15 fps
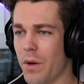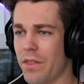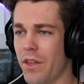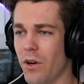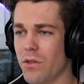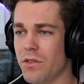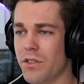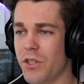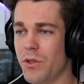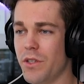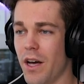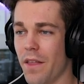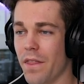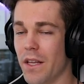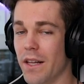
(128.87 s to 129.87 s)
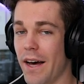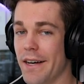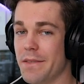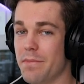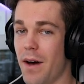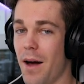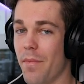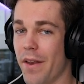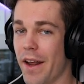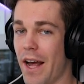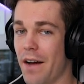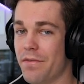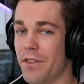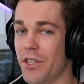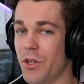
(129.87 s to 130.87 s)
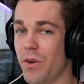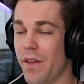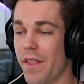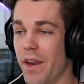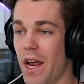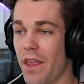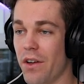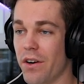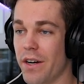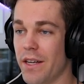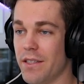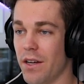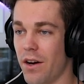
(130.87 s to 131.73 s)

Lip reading: with those two done, the last mob that I have to do in the nether is a